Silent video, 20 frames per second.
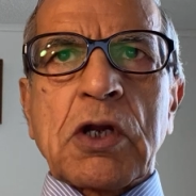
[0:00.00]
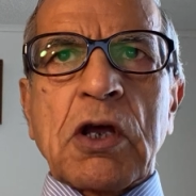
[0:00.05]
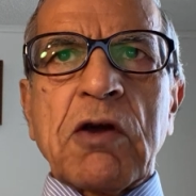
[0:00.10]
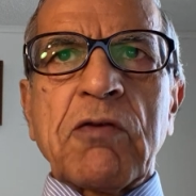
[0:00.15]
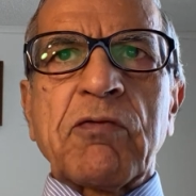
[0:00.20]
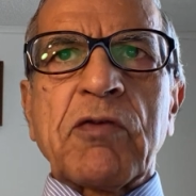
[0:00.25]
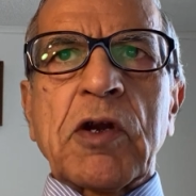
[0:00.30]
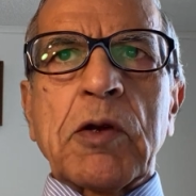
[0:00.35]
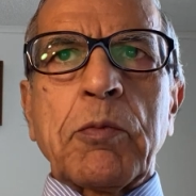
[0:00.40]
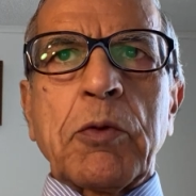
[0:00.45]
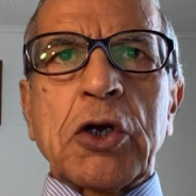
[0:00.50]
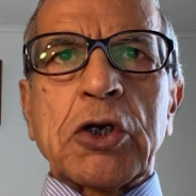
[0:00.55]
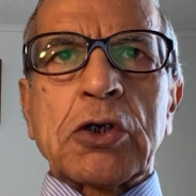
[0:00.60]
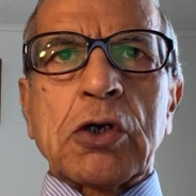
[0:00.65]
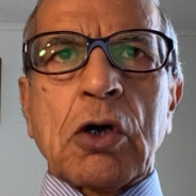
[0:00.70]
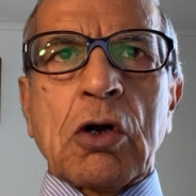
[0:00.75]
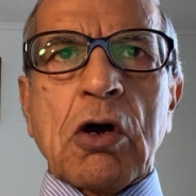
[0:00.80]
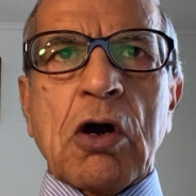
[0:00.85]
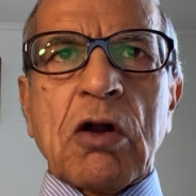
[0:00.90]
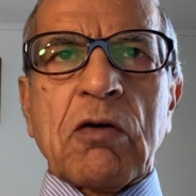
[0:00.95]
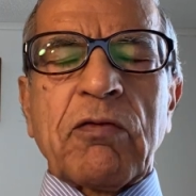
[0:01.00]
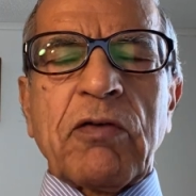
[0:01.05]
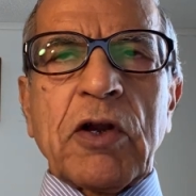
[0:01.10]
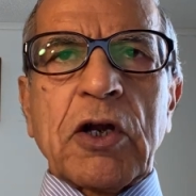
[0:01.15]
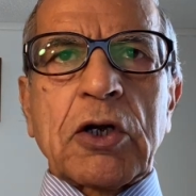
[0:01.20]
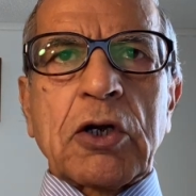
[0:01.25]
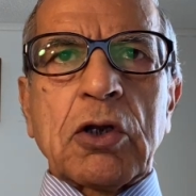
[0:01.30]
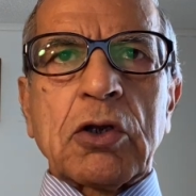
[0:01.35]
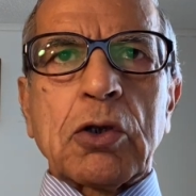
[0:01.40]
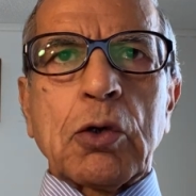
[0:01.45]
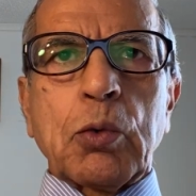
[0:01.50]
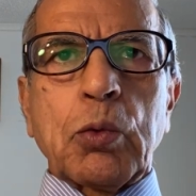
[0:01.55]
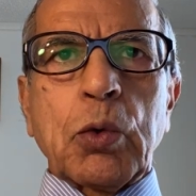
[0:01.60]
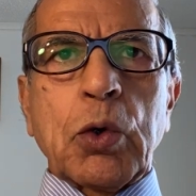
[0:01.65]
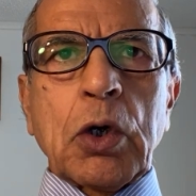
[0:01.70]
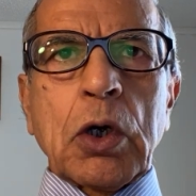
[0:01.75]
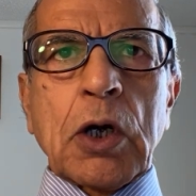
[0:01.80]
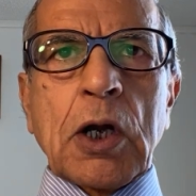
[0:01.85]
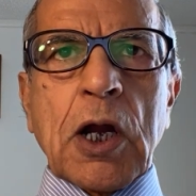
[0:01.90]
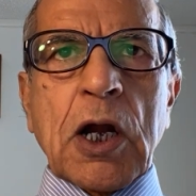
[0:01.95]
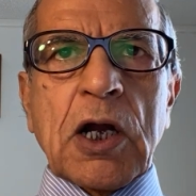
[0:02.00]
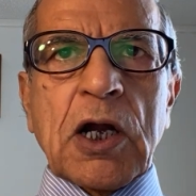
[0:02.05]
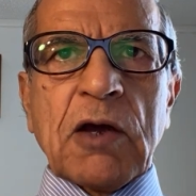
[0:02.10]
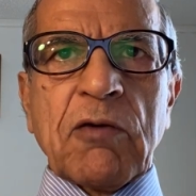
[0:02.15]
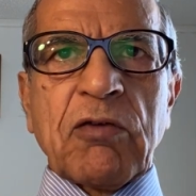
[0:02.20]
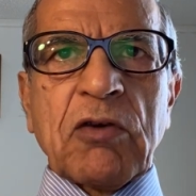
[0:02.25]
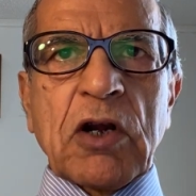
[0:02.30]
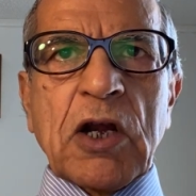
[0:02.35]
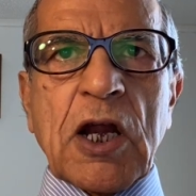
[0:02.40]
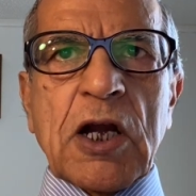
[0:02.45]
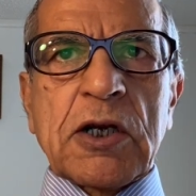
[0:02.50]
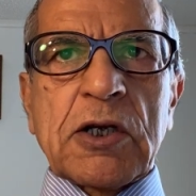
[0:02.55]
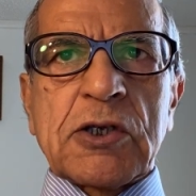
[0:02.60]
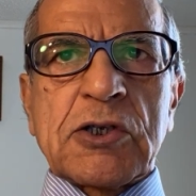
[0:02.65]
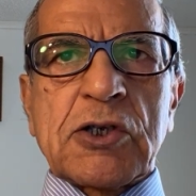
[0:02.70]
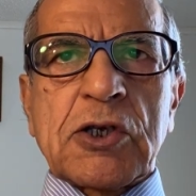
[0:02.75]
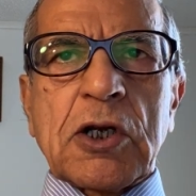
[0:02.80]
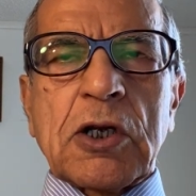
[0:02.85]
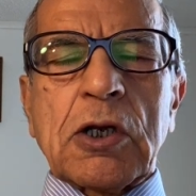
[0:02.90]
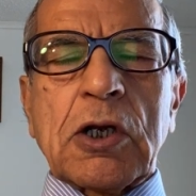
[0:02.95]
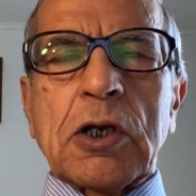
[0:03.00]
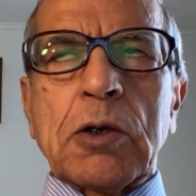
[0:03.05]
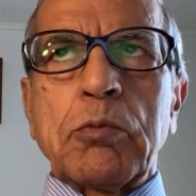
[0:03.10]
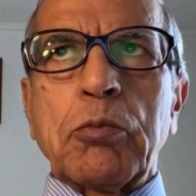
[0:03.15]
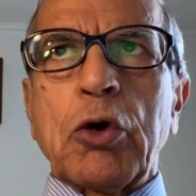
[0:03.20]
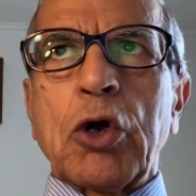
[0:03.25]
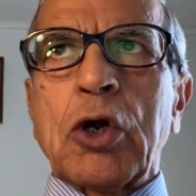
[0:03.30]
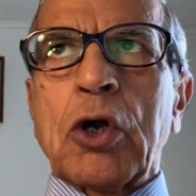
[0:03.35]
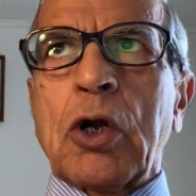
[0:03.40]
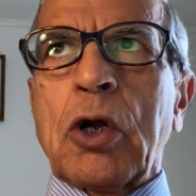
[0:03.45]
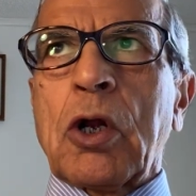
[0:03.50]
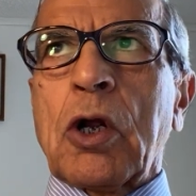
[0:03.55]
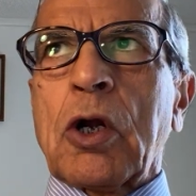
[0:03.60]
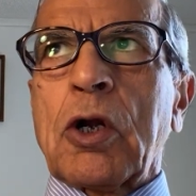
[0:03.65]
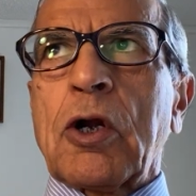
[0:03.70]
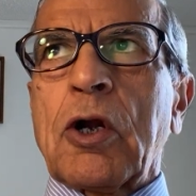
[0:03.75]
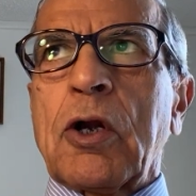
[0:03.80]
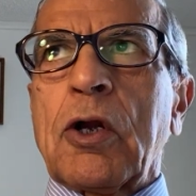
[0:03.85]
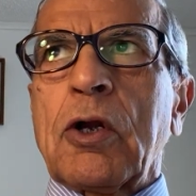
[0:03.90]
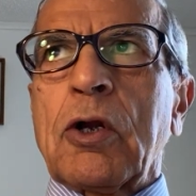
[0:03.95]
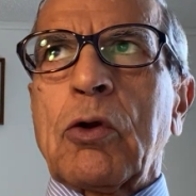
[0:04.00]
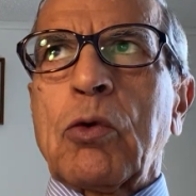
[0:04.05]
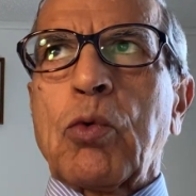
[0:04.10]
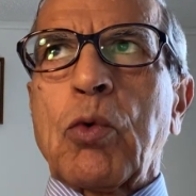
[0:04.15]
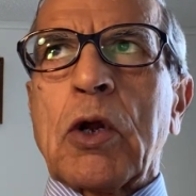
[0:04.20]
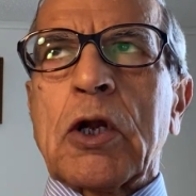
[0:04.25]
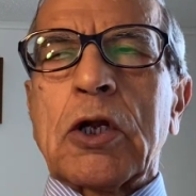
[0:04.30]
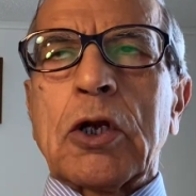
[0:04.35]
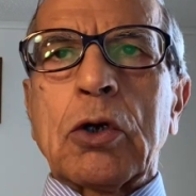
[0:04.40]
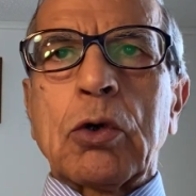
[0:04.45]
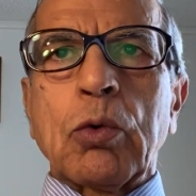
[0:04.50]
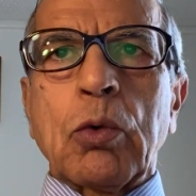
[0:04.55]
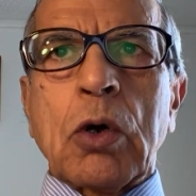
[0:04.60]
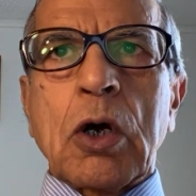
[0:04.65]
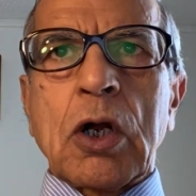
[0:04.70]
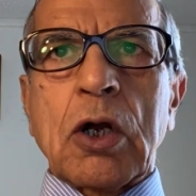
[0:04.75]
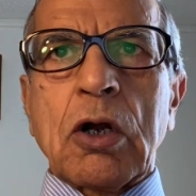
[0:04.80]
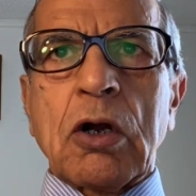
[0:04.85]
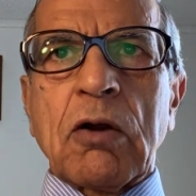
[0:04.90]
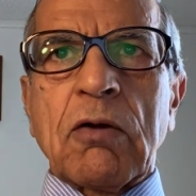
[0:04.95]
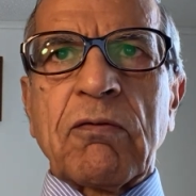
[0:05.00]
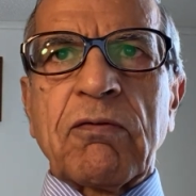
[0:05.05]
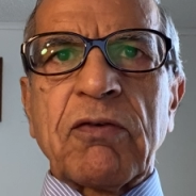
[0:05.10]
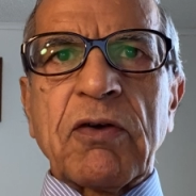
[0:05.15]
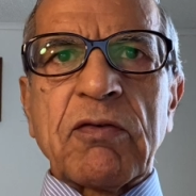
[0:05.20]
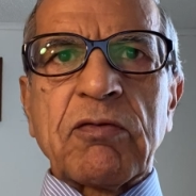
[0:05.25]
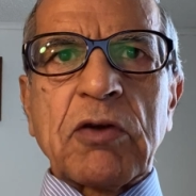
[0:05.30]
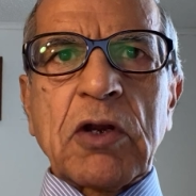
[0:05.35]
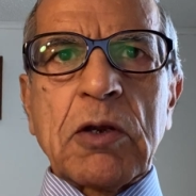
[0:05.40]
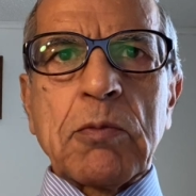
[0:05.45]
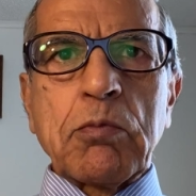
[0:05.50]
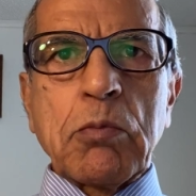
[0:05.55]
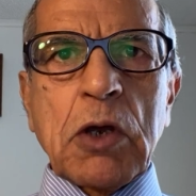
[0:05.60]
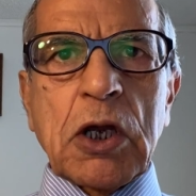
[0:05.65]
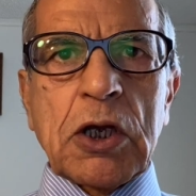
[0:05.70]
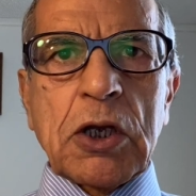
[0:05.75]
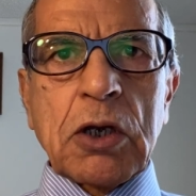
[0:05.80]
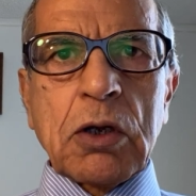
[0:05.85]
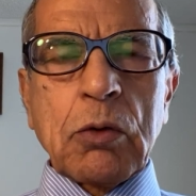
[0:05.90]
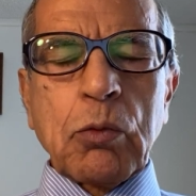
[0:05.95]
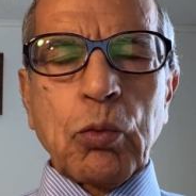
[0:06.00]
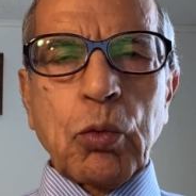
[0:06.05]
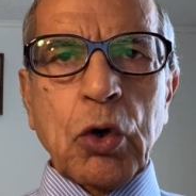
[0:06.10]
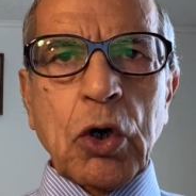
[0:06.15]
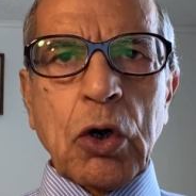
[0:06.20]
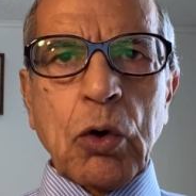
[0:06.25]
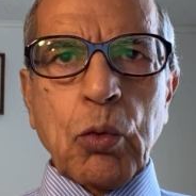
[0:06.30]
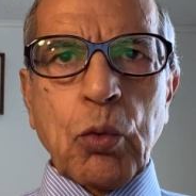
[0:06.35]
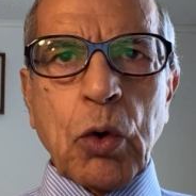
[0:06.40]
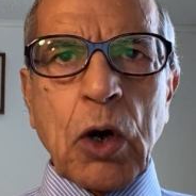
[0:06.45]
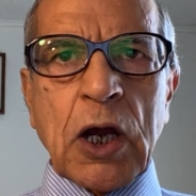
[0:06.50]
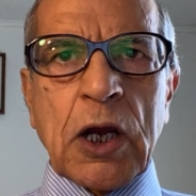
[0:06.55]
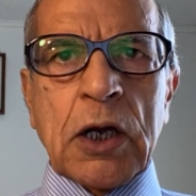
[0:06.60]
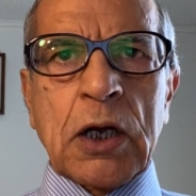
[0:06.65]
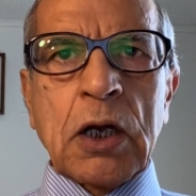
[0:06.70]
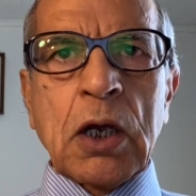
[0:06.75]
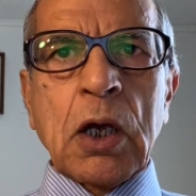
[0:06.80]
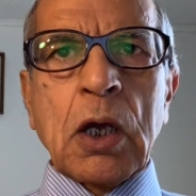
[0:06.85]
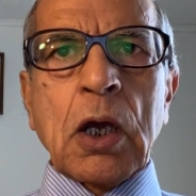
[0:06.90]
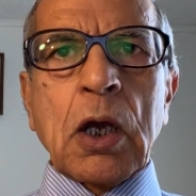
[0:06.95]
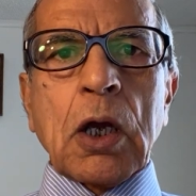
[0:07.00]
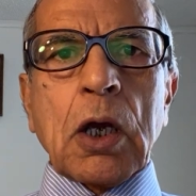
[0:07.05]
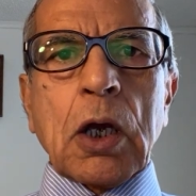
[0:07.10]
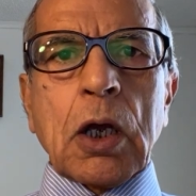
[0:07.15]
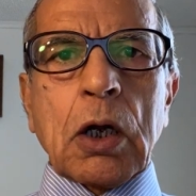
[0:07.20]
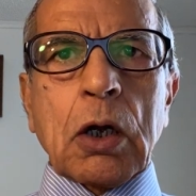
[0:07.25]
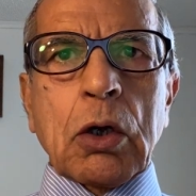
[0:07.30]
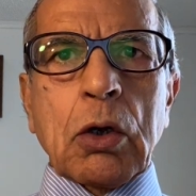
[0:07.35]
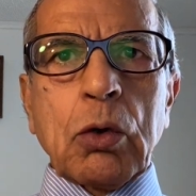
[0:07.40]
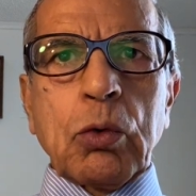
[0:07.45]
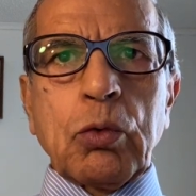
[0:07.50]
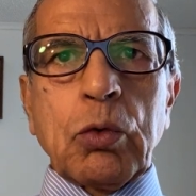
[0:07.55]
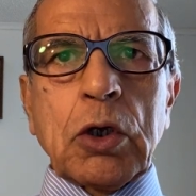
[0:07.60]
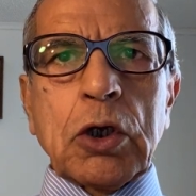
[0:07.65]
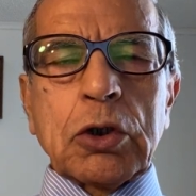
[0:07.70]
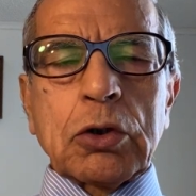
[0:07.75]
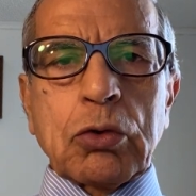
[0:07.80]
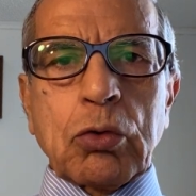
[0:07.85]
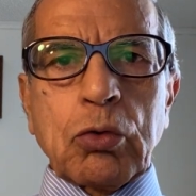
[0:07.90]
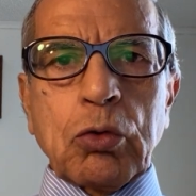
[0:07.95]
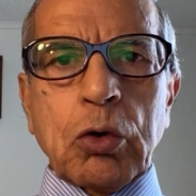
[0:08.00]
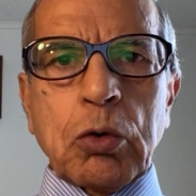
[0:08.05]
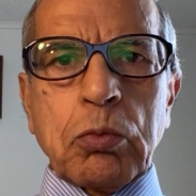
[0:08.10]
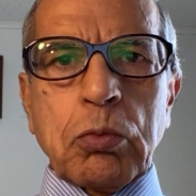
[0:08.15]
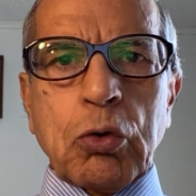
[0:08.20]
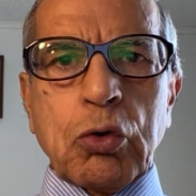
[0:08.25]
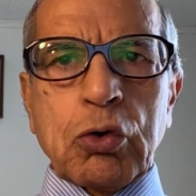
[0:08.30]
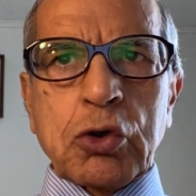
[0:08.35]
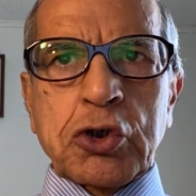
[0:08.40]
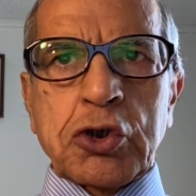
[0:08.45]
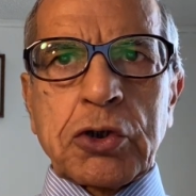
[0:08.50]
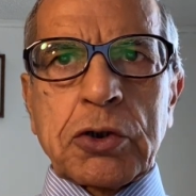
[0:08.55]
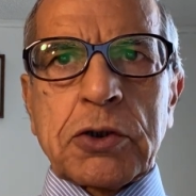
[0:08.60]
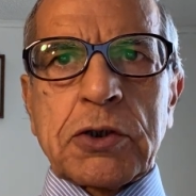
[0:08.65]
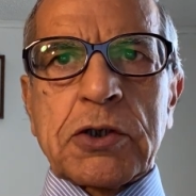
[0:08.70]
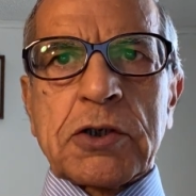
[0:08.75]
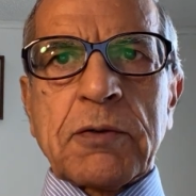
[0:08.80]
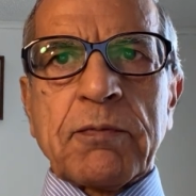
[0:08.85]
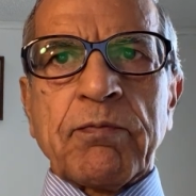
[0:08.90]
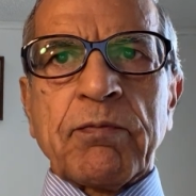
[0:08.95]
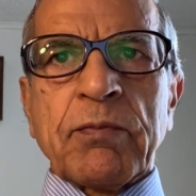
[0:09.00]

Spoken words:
every major conflict in the world and have clandestinely murdered 120 to 150 million worldwide, including through abortions.